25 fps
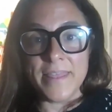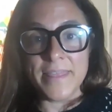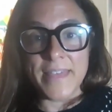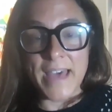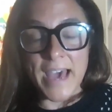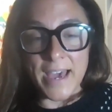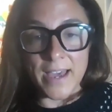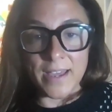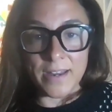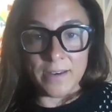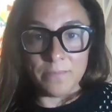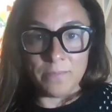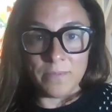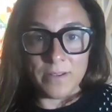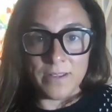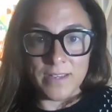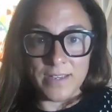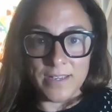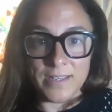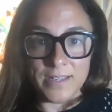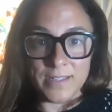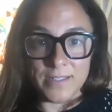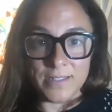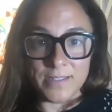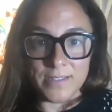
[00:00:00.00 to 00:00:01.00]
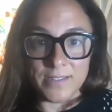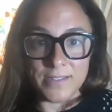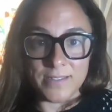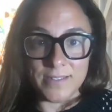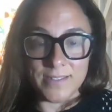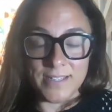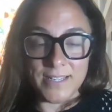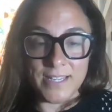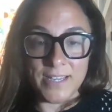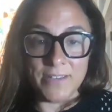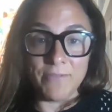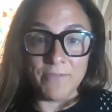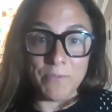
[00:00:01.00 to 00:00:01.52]
that
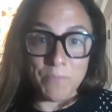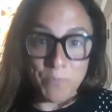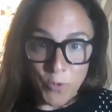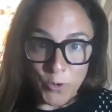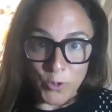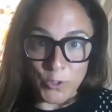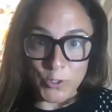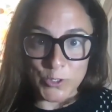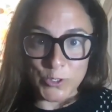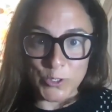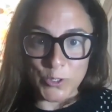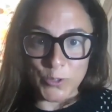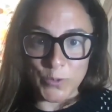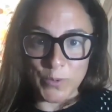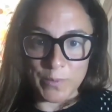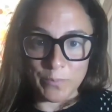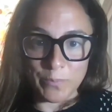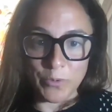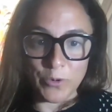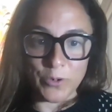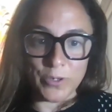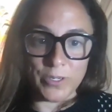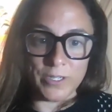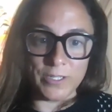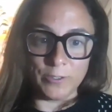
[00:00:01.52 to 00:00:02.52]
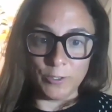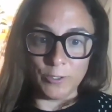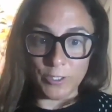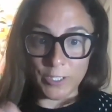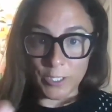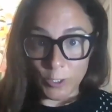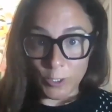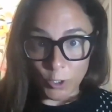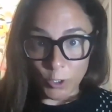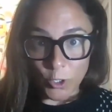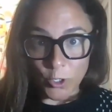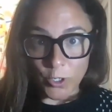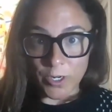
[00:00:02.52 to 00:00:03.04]
is even more so important.
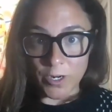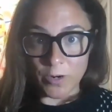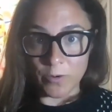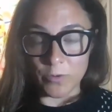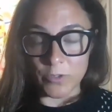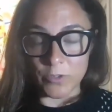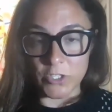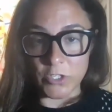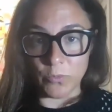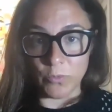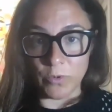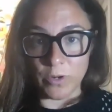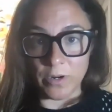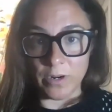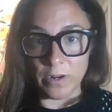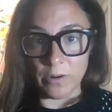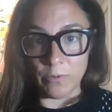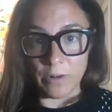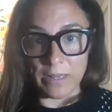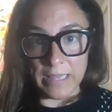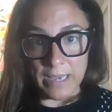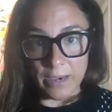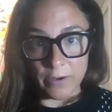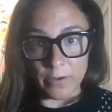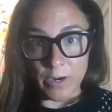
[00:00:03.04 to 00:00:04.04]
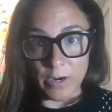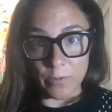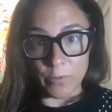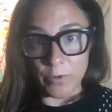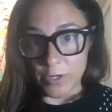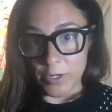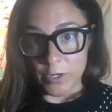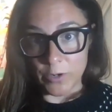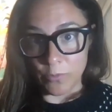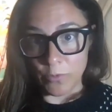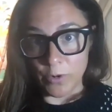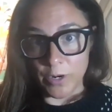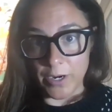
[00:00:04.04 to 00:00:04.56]
Look at Laura,
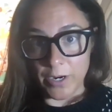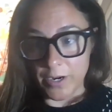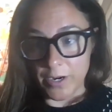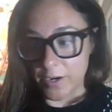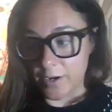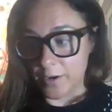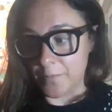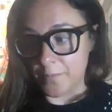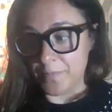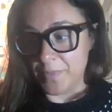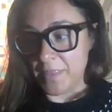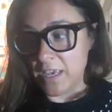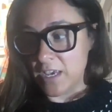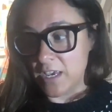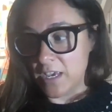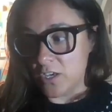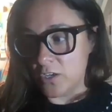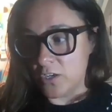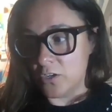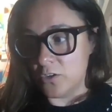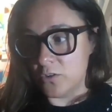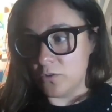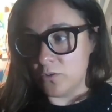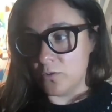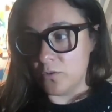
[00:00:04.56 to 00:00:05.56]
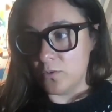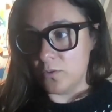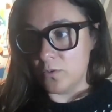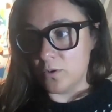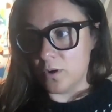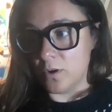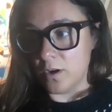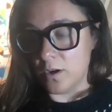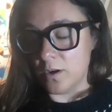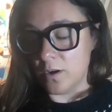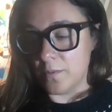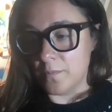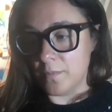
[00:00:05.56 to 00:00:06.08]
where
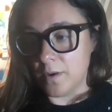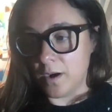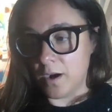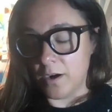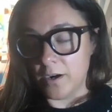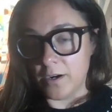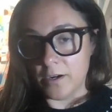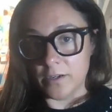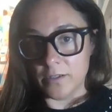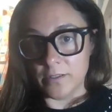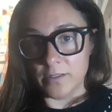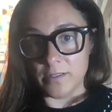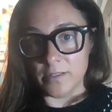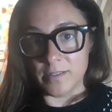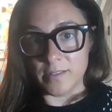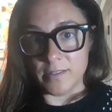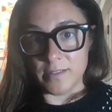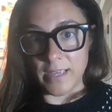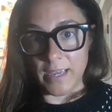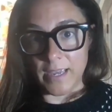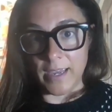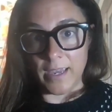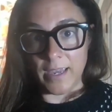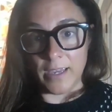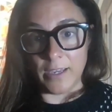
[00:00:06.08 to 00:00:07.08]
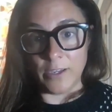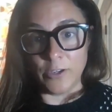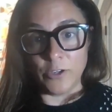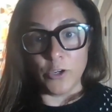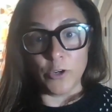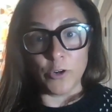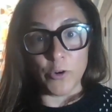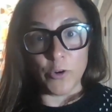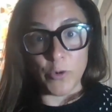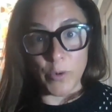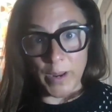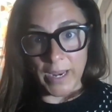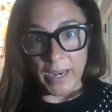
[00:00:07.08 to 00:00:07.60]
you are saying
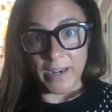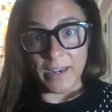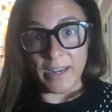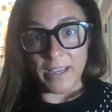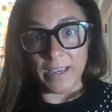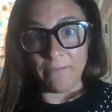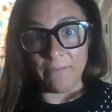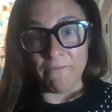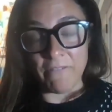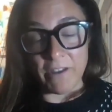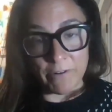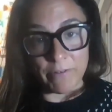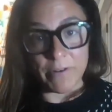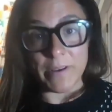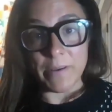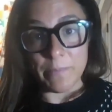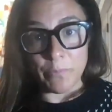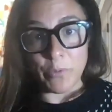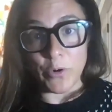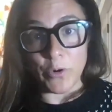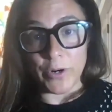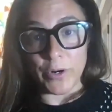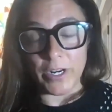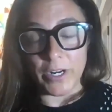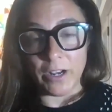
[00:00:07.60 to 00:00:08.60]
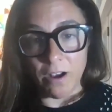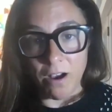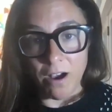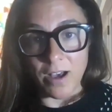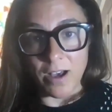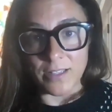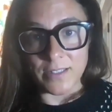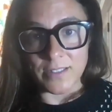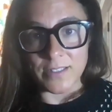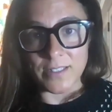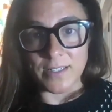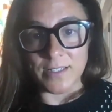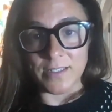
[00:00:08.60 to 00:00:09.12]
you're creating very important
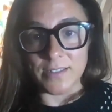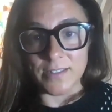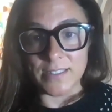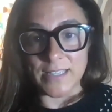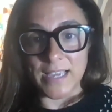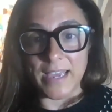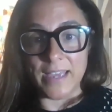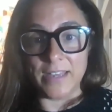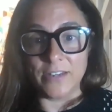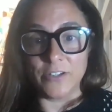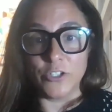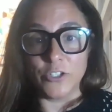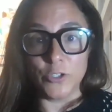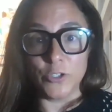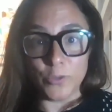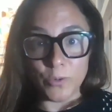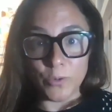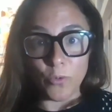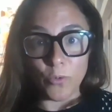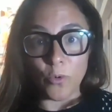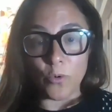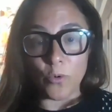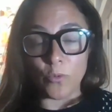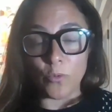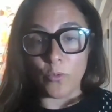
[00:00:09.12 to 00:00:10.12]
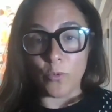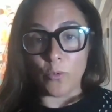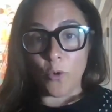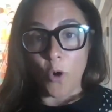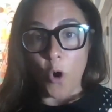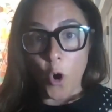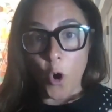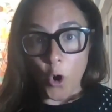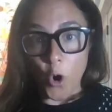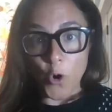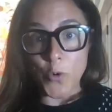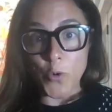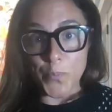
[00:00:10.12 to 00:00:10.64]
content, and you
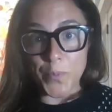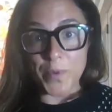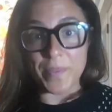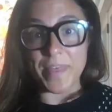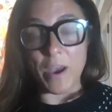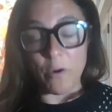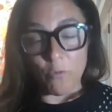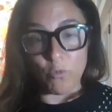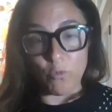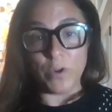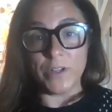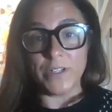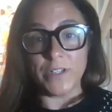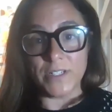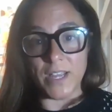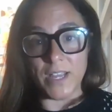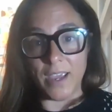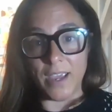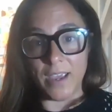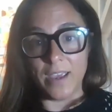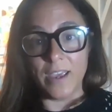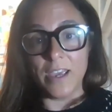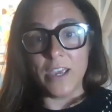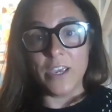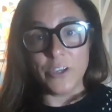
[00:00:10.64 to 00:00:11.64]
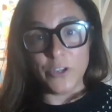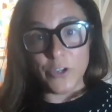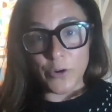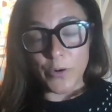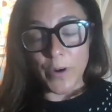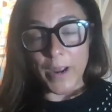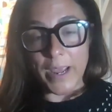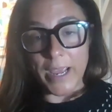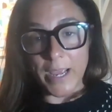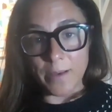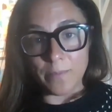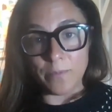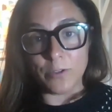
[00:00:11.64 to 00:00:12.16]
hope that one day
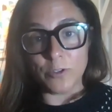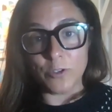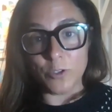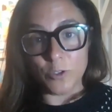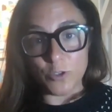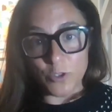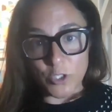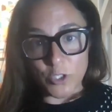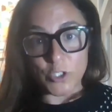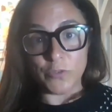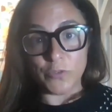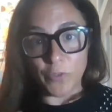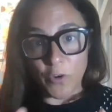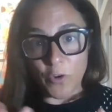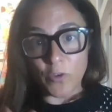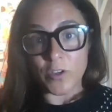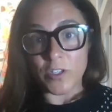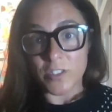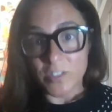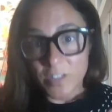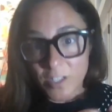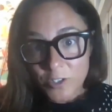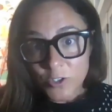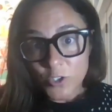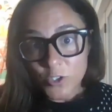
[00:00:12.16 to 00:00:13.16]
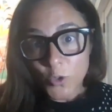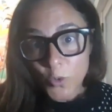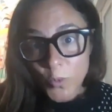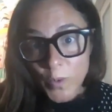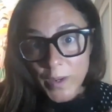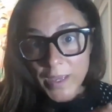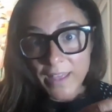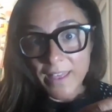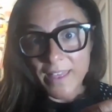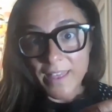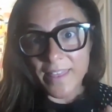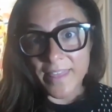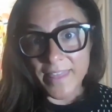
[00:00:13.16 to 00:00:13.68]
you're able to just focus on
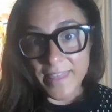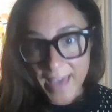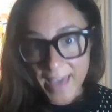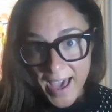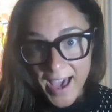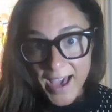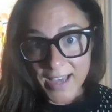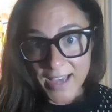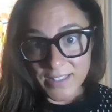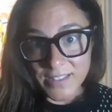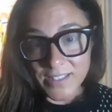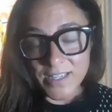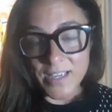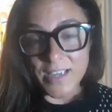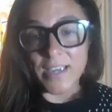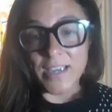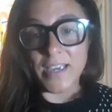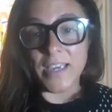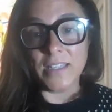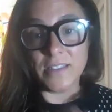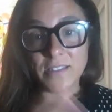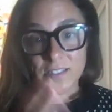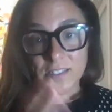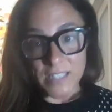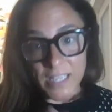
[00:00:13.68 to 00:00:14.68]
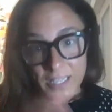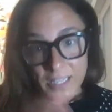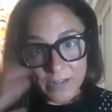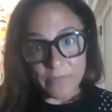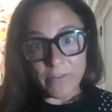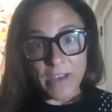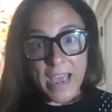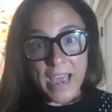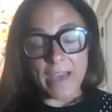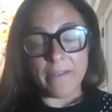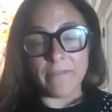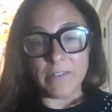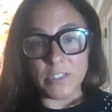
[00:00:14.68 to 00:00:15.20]
doing that instead
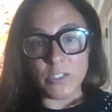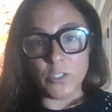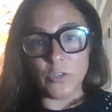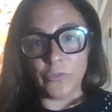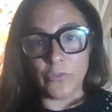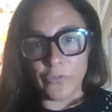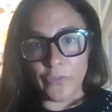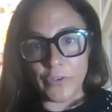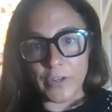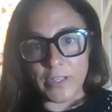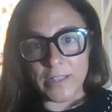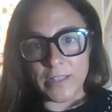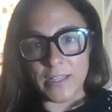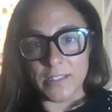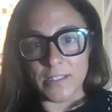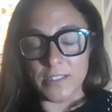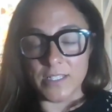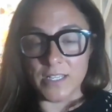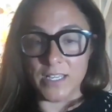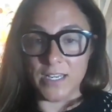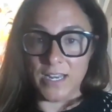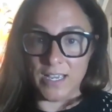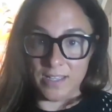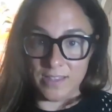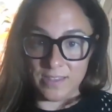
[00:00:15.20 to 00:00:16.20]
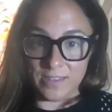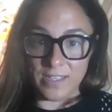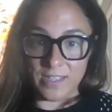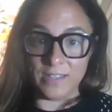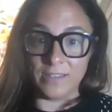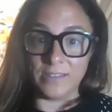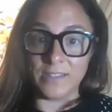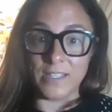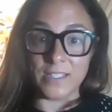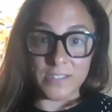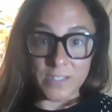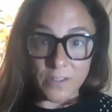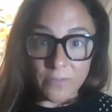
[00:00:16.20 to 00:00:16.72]
of having to freelance. And I
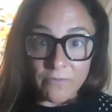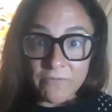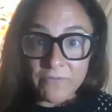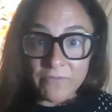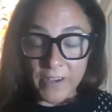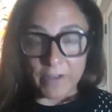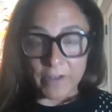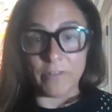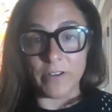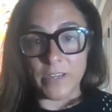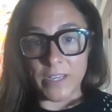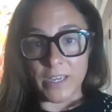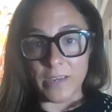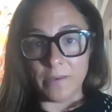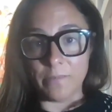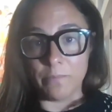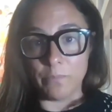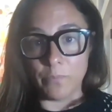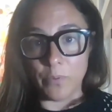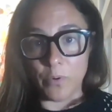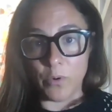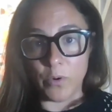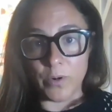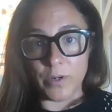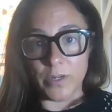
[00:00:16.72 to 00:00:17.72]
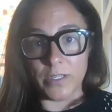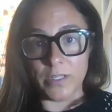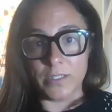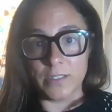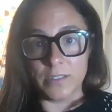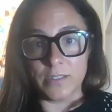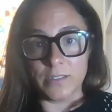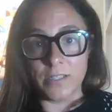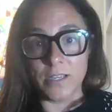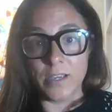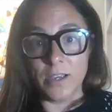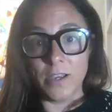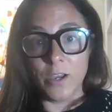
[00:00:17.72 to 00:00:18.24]
think that's a very
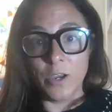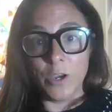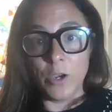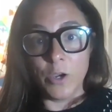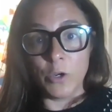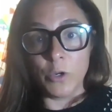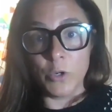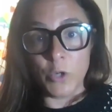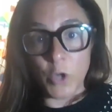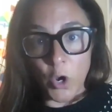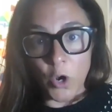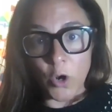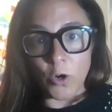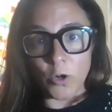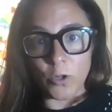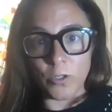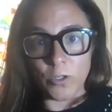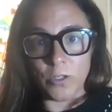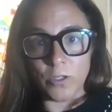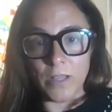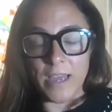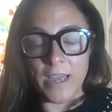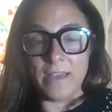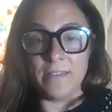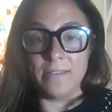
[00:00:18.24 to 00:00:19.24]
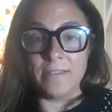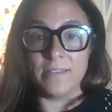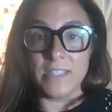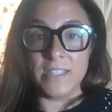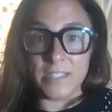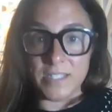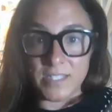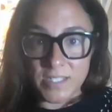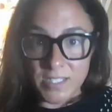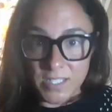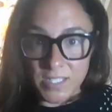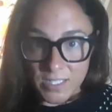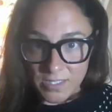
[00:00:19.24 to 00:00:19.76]
important goal. And
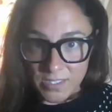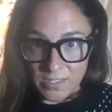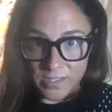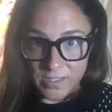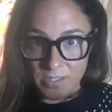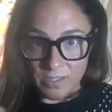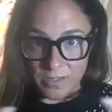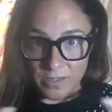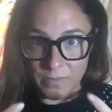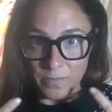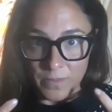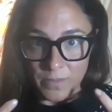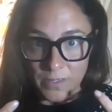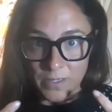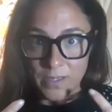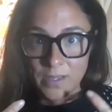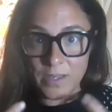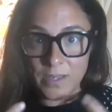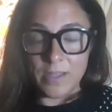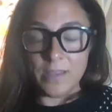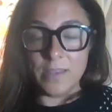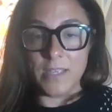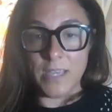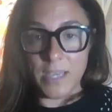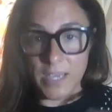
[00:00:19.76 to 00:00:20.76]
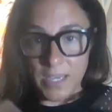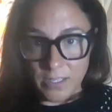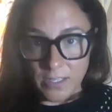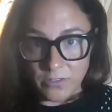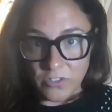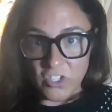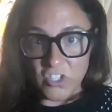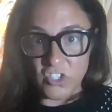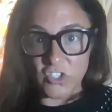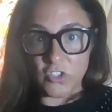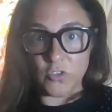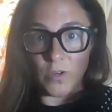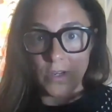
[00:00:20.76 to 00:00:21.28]
the system, the
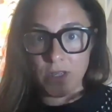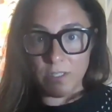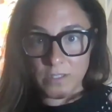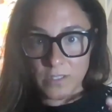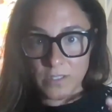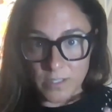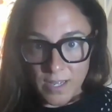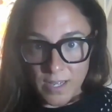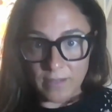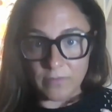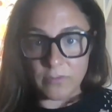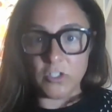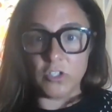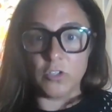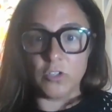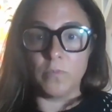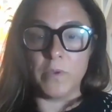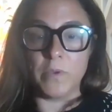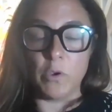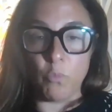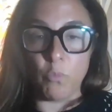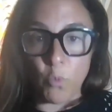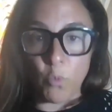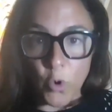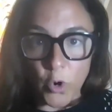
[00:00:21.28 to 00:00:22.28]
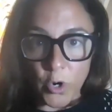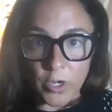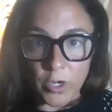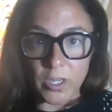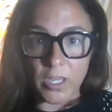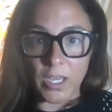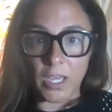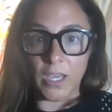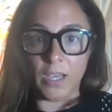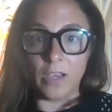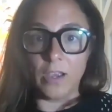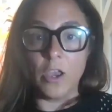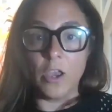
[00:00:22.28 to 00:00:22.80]
industry itself, should be
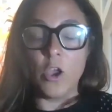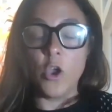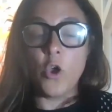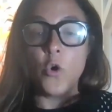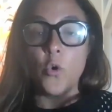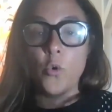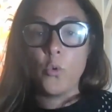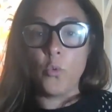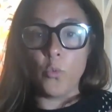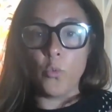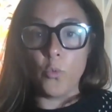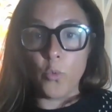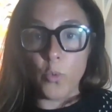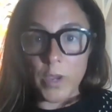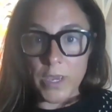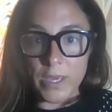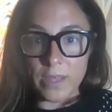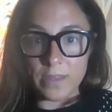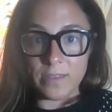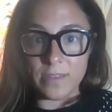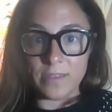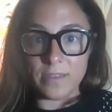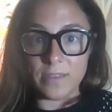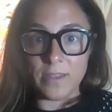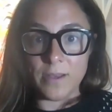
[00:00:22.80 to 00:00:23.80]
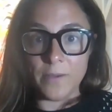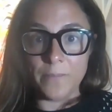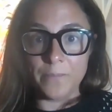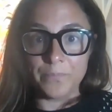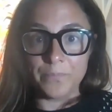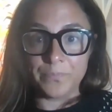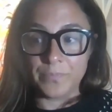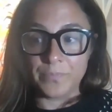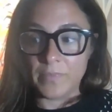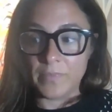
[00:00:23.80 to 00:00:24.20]
working with